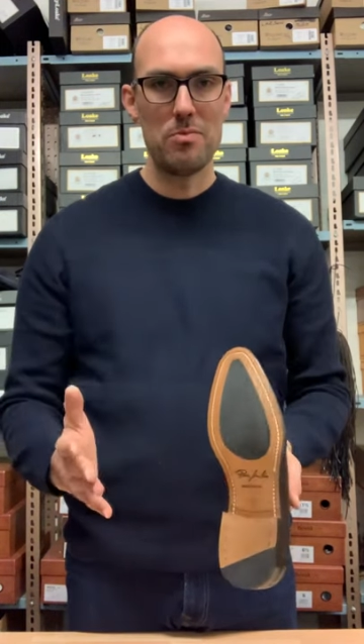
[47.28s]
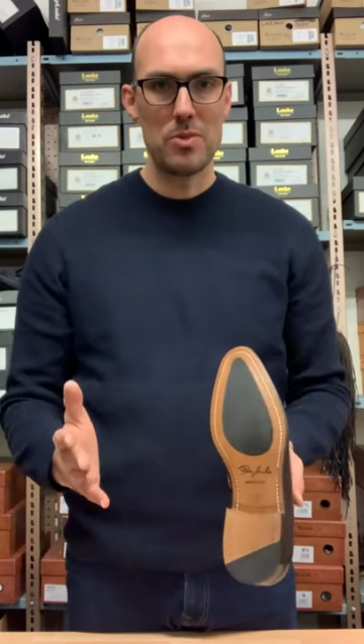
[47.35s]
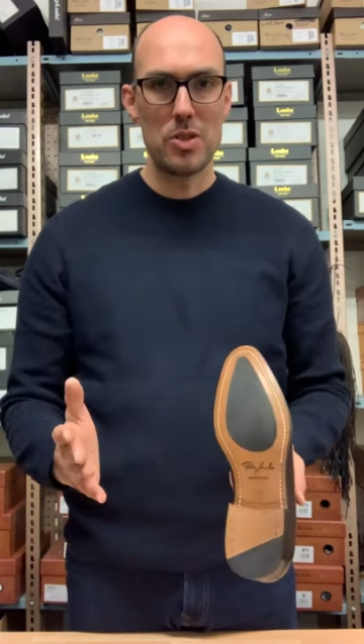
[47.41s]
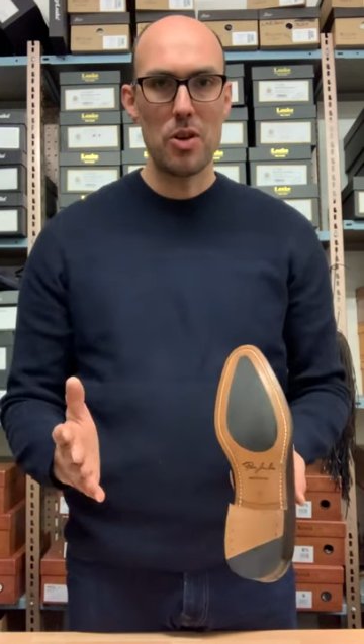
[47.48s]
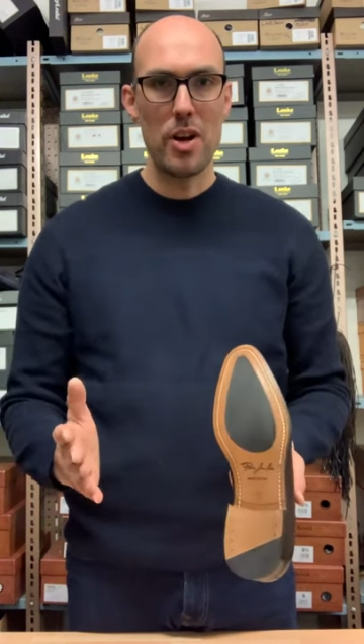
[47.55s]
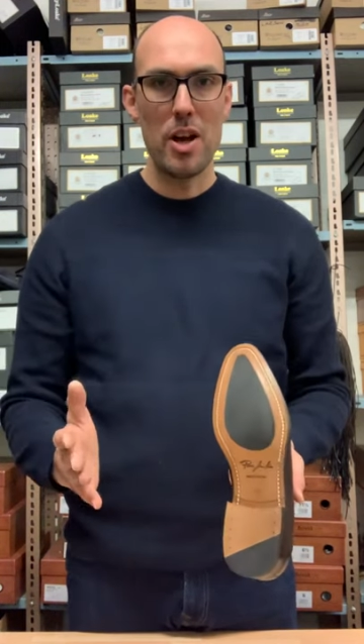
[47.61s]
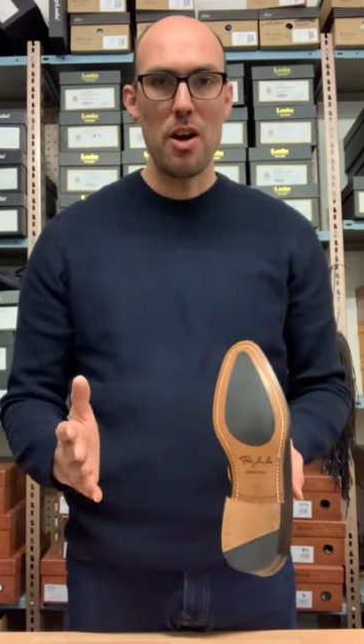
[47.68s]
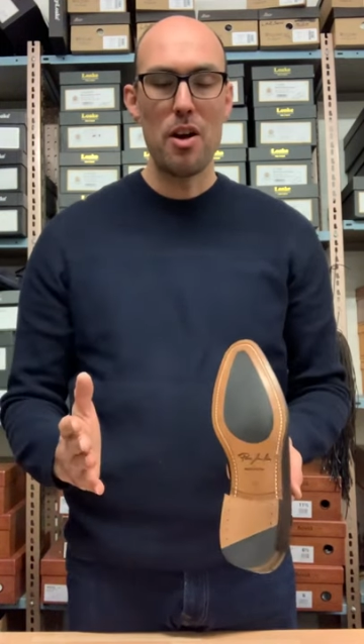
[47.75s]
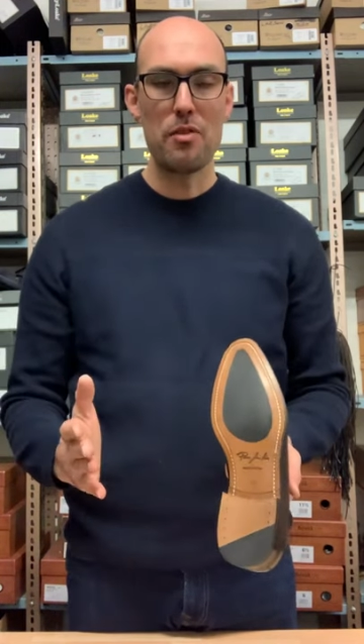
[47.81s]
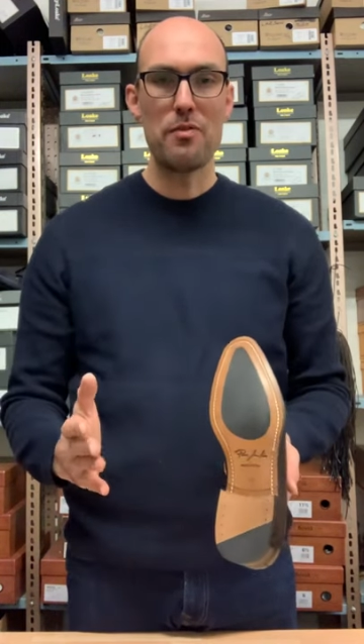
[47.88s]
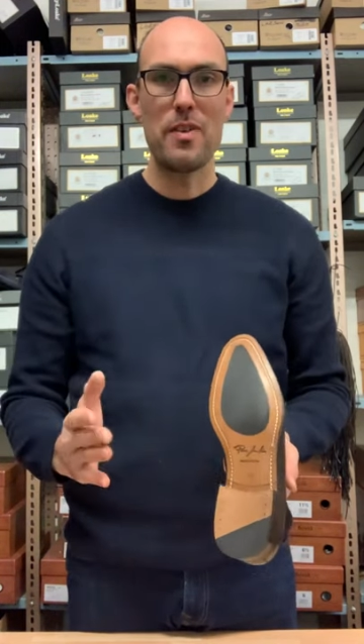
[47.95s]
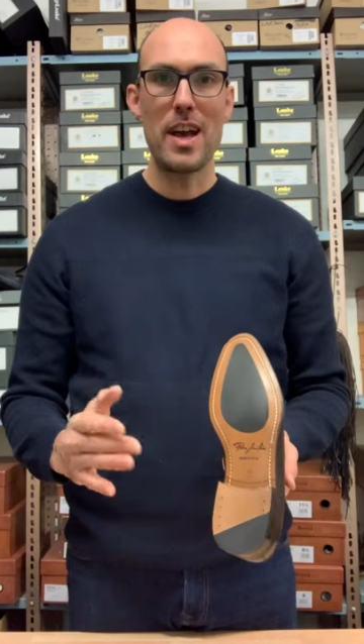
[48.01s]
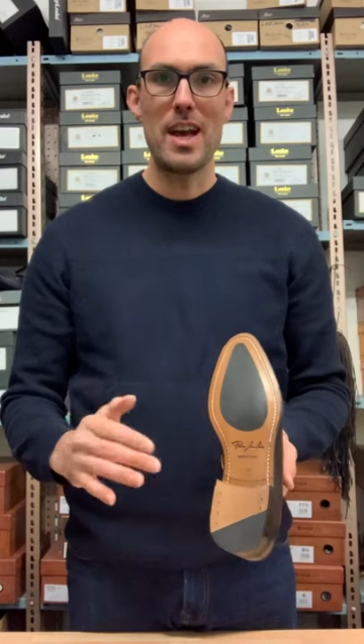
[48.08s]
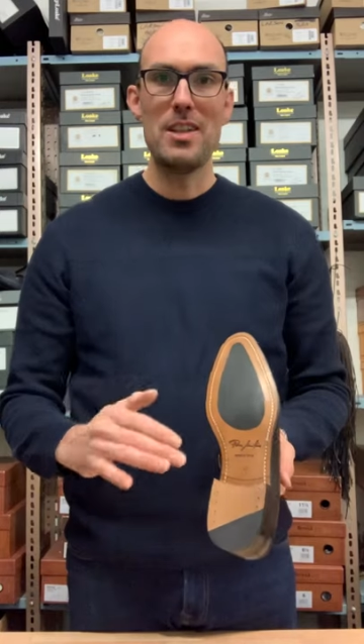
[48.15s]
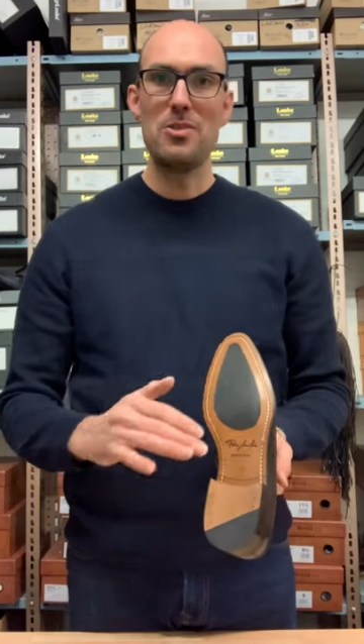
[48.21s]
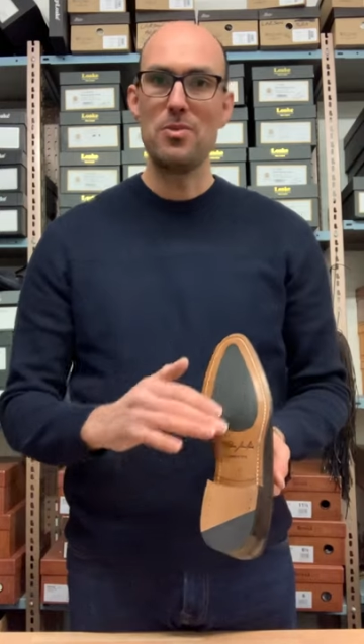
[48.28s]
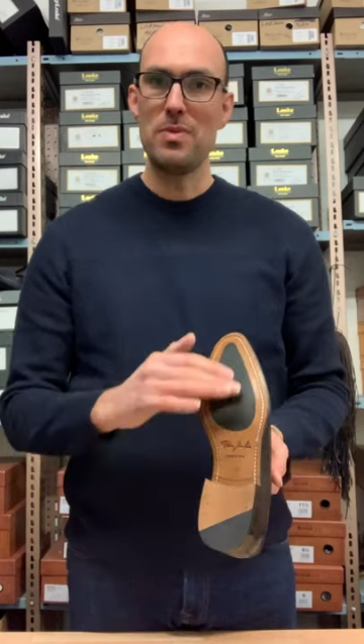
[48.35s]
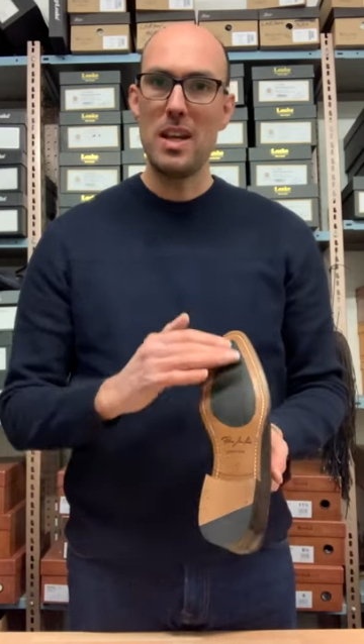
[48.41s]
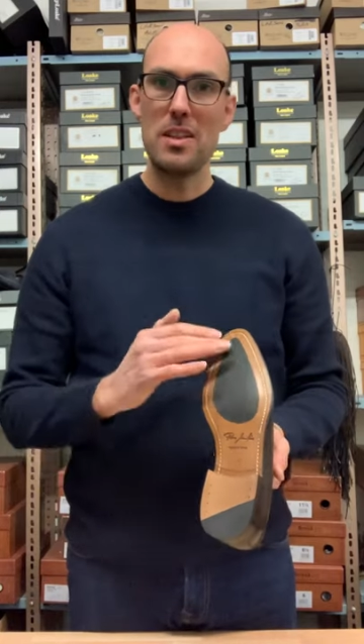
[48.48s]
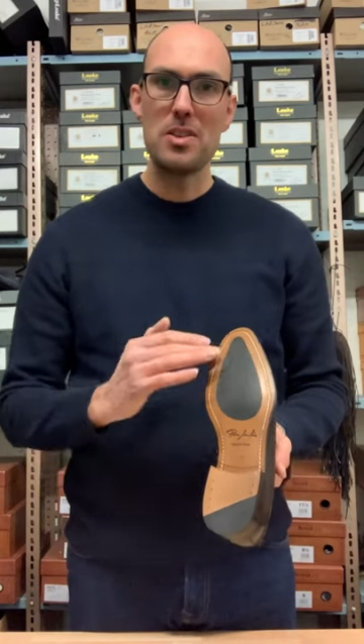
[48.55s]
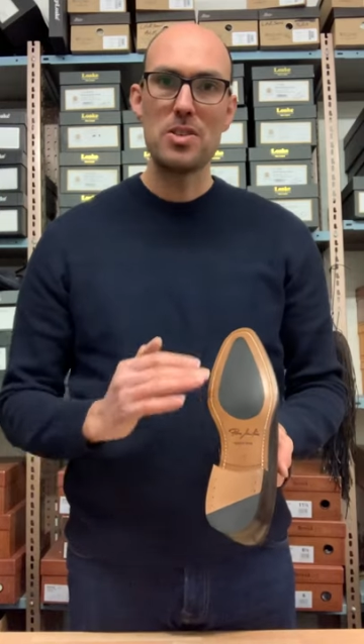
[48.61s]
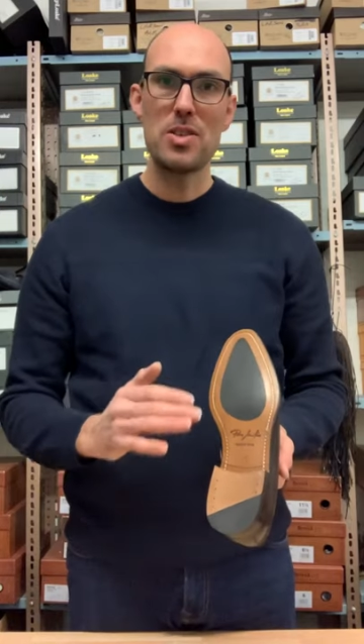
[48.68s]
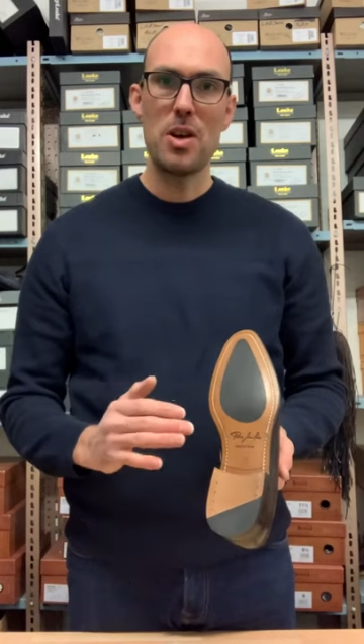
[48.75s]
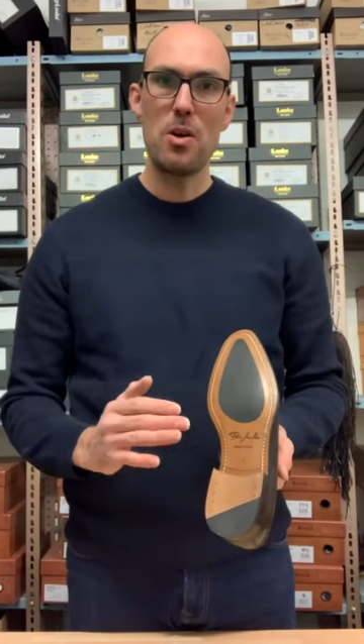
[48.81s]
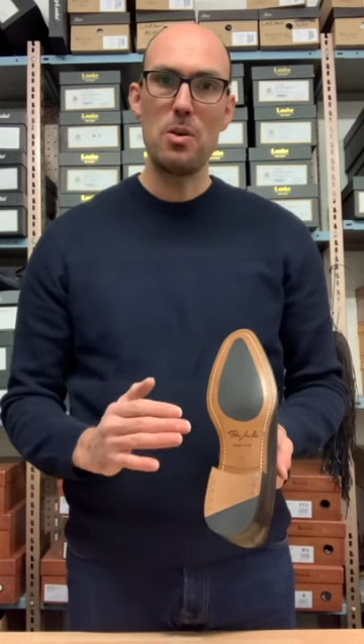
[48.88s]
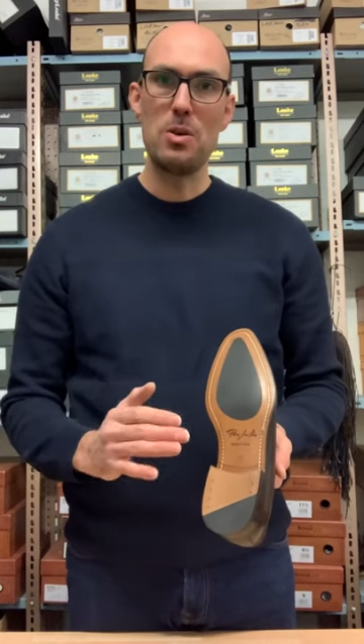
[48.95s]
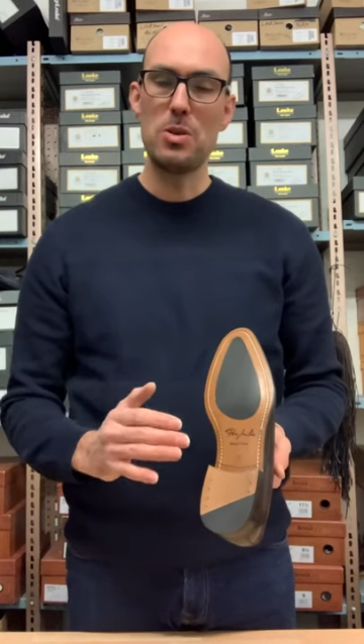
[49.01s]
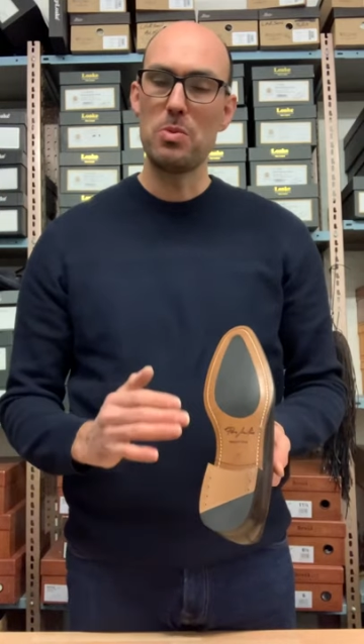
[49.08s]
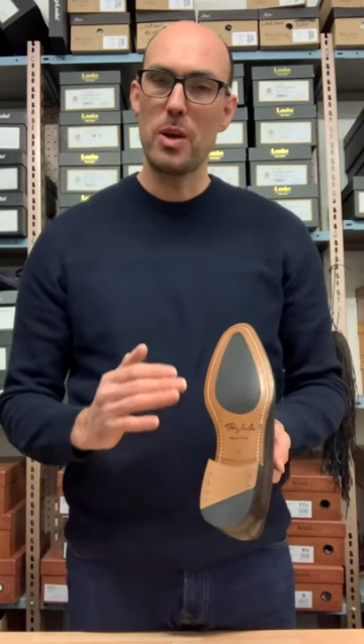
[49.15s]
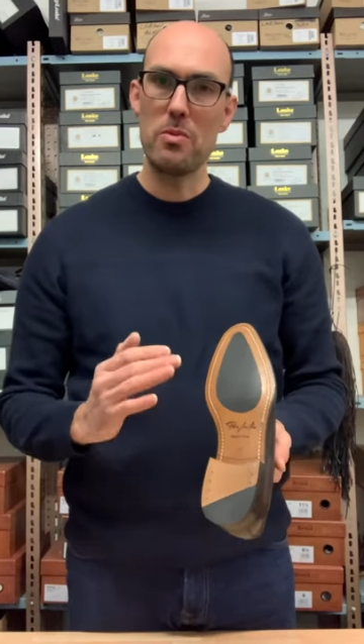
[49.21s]
diehard fans of leather
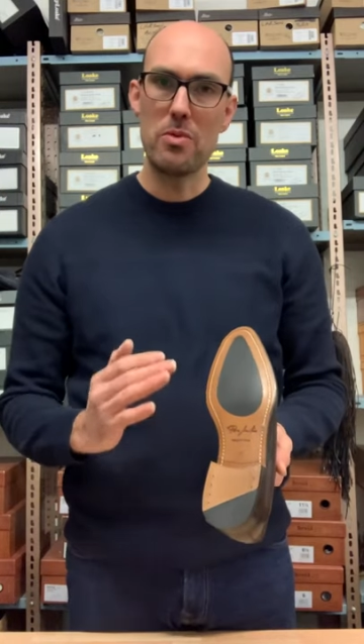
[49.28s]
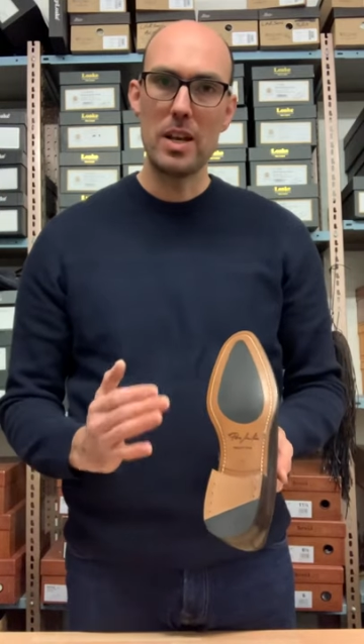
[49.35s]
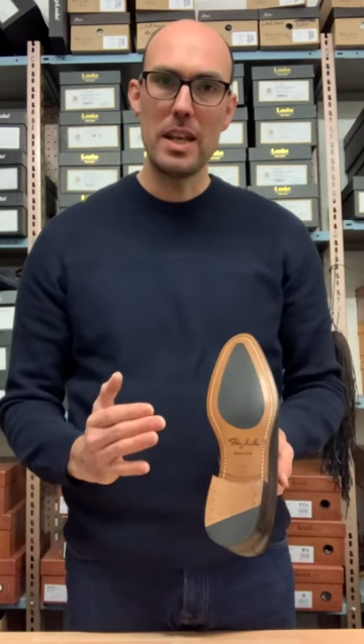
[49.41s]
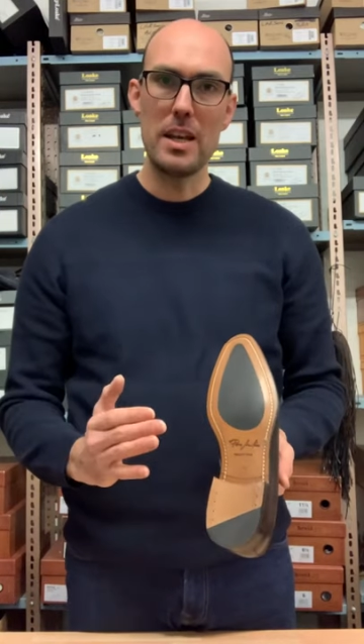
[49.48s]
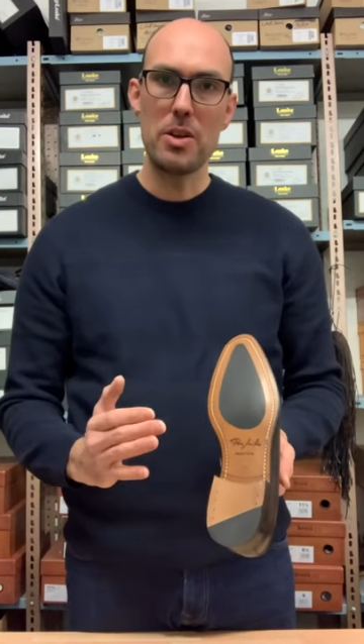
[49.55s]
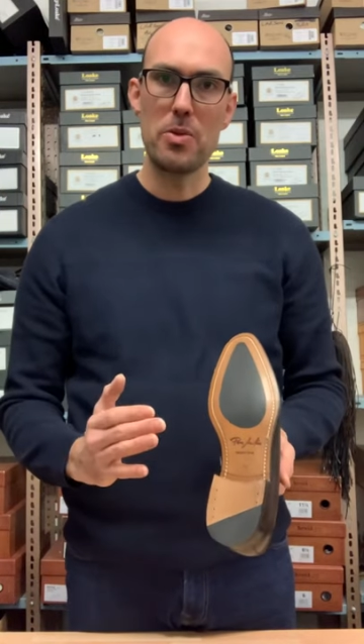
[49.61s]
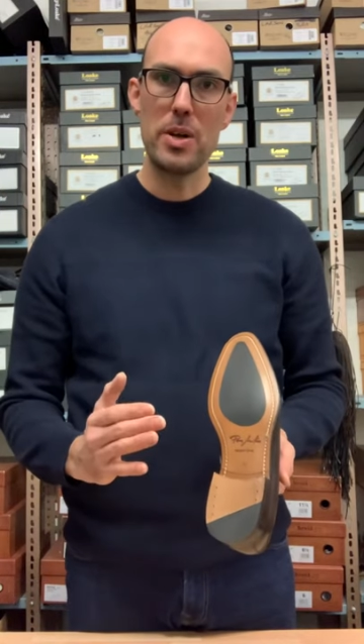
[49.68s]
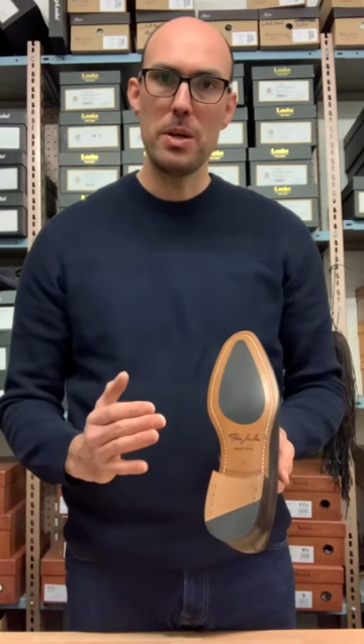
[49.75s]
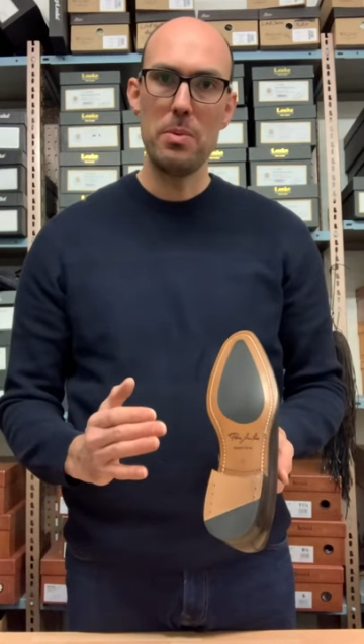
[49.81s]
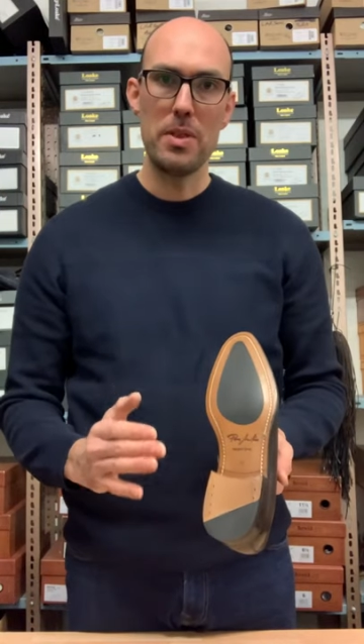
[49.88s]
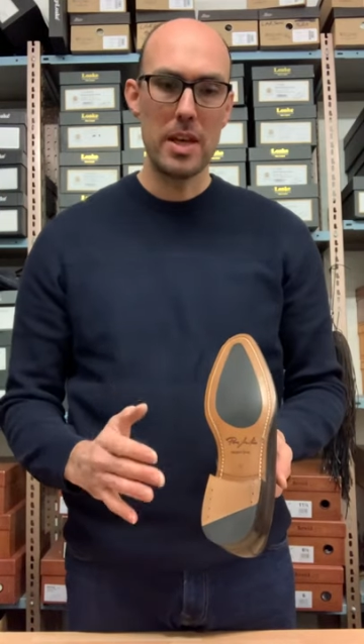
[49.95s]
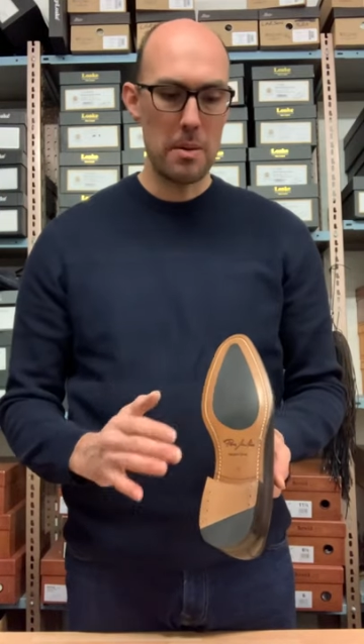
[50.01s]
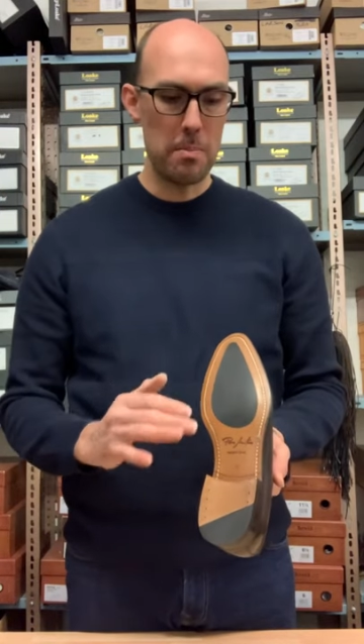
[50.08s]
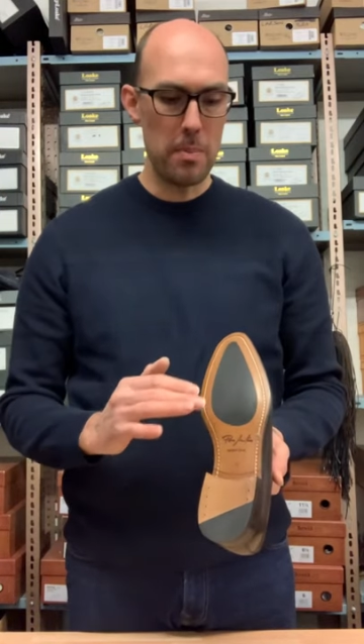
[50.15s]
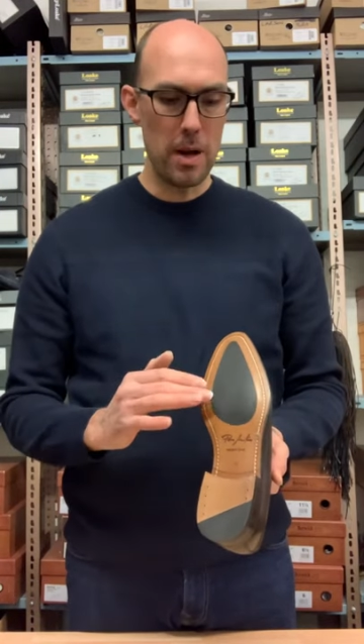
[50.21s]
soles won't really agree with it,